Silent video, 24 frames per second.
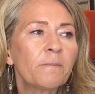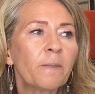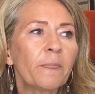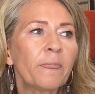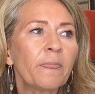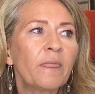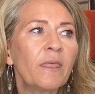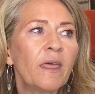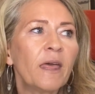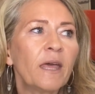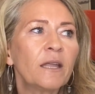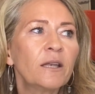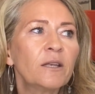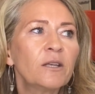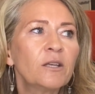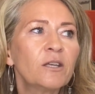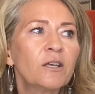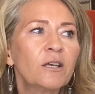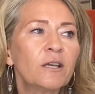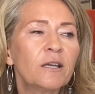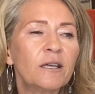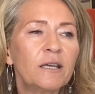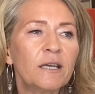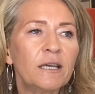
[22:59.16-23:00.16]

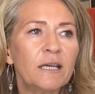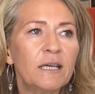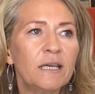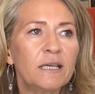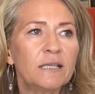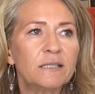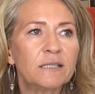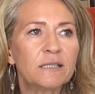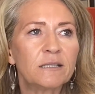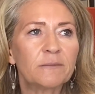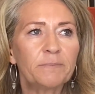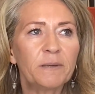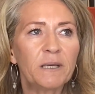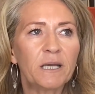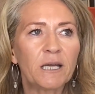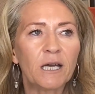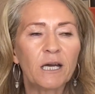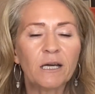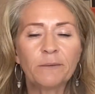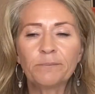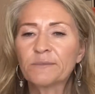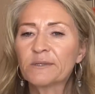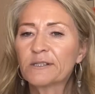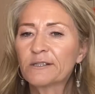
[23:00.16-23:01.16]
then it
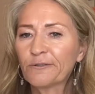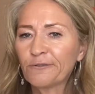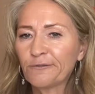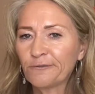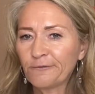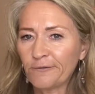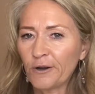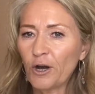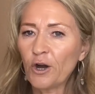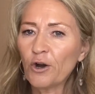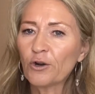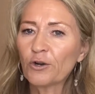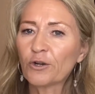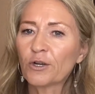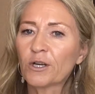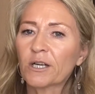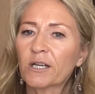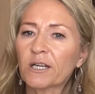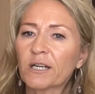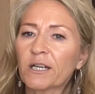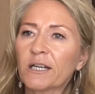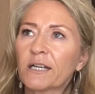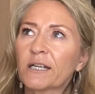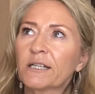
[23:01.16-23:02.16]
becomes the fog,
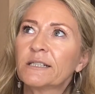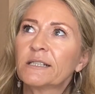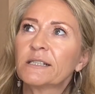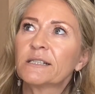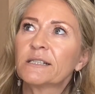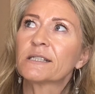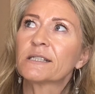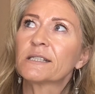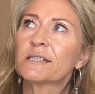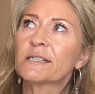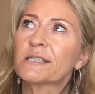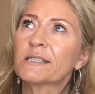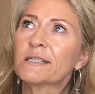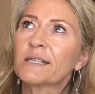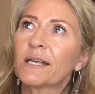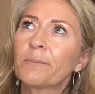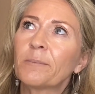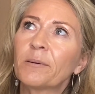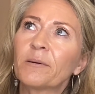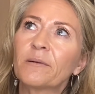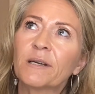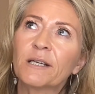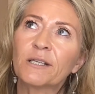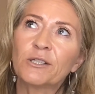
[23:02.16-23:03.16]
and
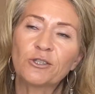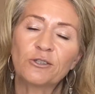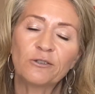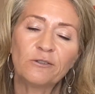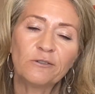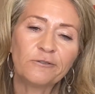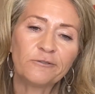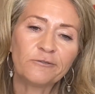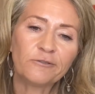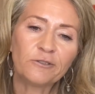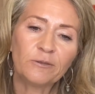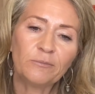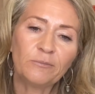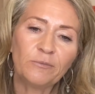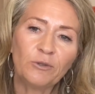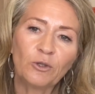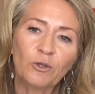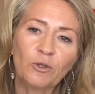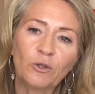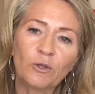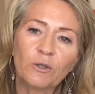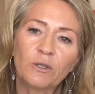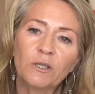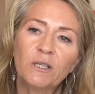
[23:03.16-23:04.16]
separates you from
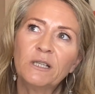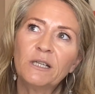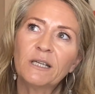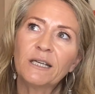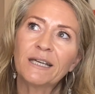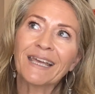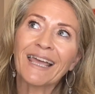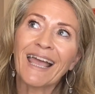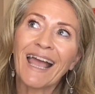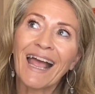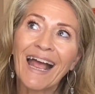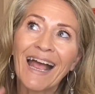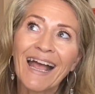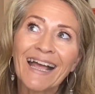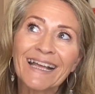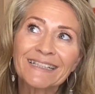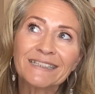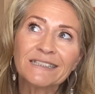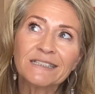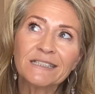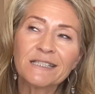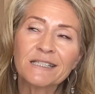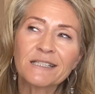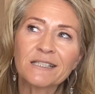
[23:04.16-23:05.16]
your,
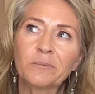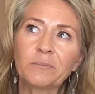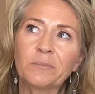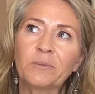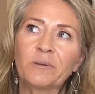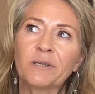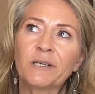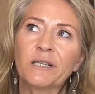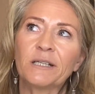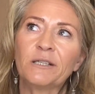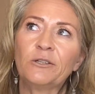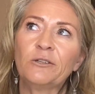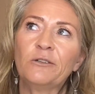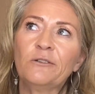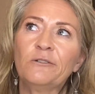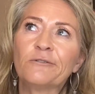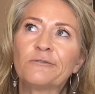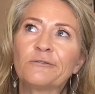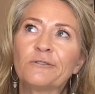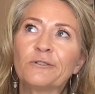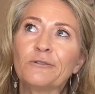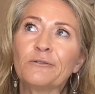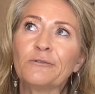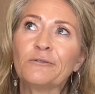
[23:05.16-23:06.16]
can separate you
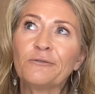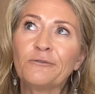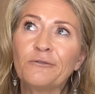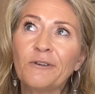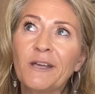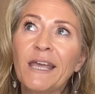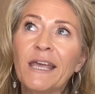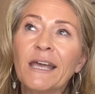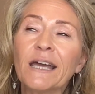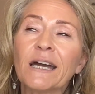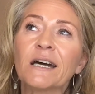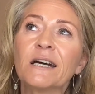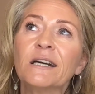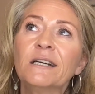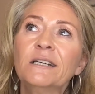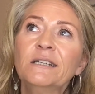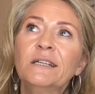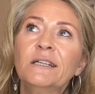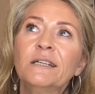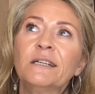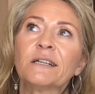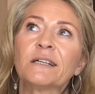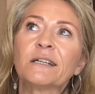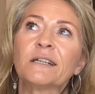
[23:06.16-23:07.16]
through fear,
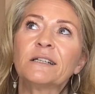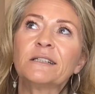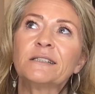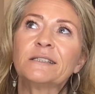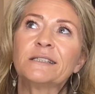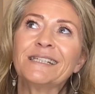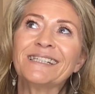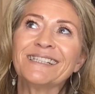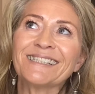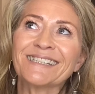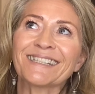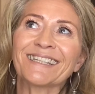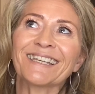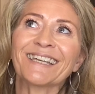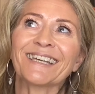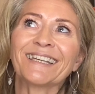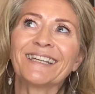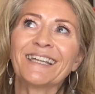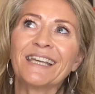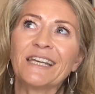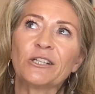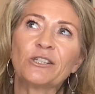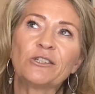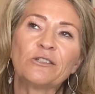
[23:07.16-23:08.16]

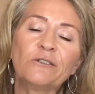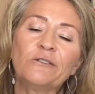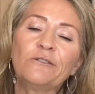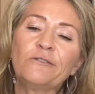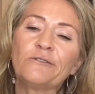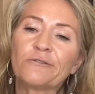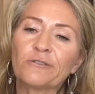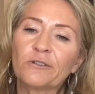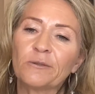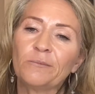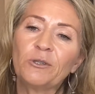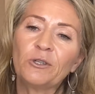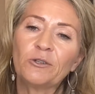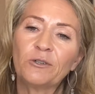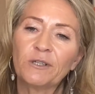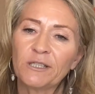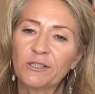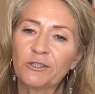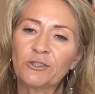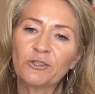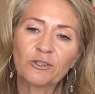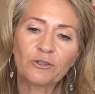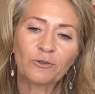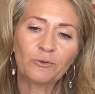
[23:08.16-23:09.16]
disconnect you from your
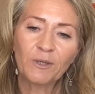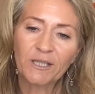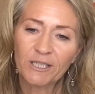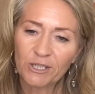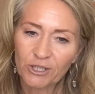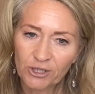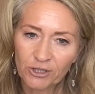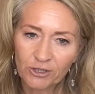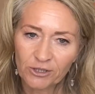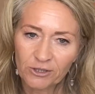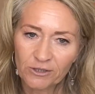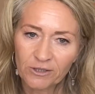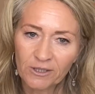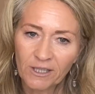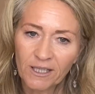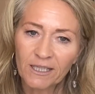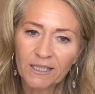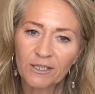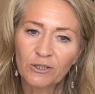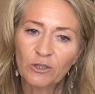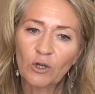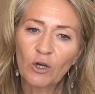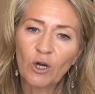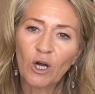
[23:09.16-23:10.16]
intuition
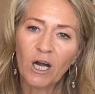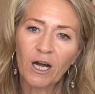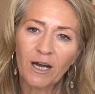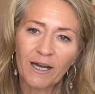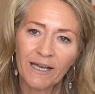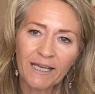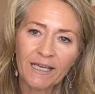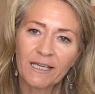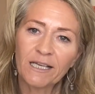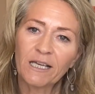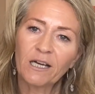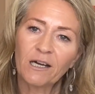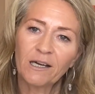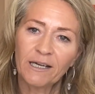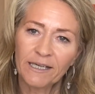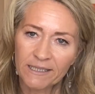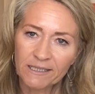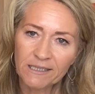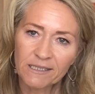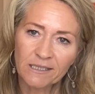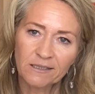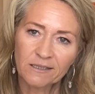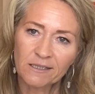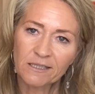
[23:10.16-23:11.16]
and your higher
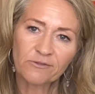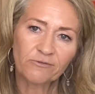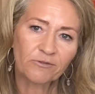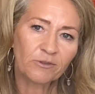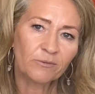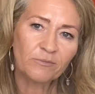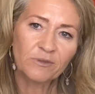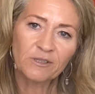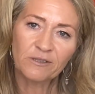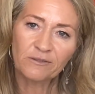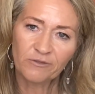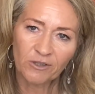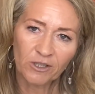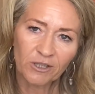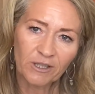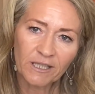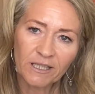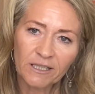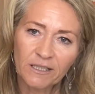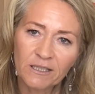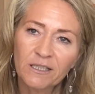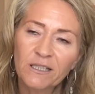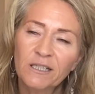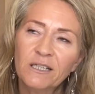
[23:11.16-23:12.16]
guidance from
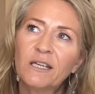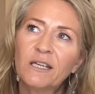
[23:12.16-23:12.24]
divine.